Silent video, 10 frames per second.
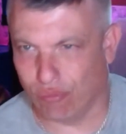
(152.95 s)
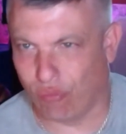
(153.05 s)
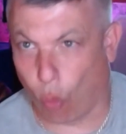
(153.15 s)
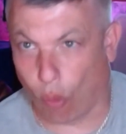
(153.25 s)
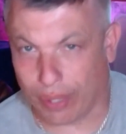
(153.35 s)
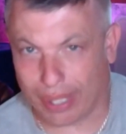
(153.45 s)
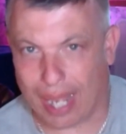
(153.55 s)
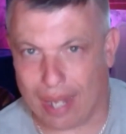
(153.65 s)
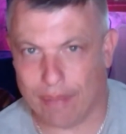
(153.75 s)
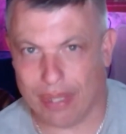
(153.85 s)
for the
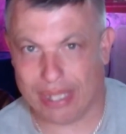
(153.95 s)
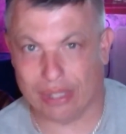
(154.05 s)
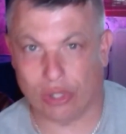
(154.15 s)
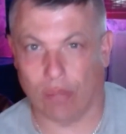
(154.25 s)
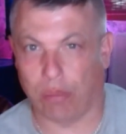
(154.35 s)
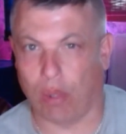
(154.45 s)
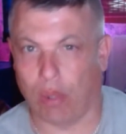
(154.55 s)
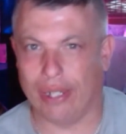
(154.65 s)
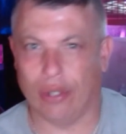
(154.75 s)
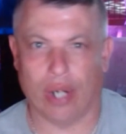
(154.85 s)
game that he's going to play
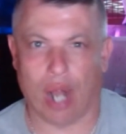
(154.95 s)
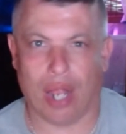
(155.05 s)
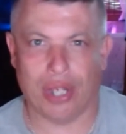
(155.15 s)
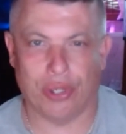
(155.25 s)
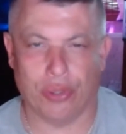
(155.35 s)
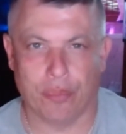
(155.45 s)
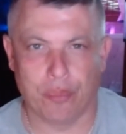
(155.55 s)
here at IU.